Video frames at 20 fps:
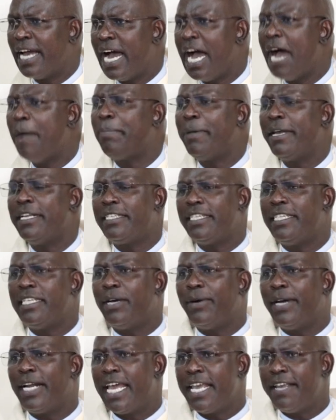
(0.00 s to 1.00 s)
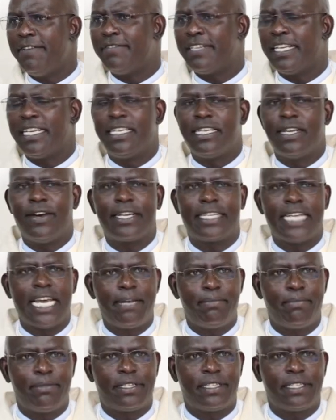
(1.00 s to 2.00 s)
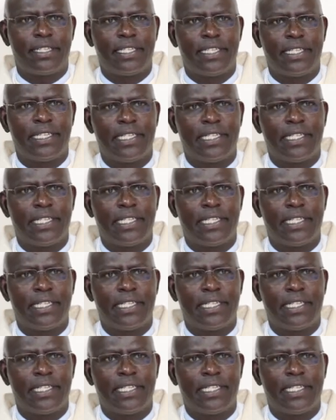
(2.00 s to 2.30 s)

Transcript: happens in our lives and in our times?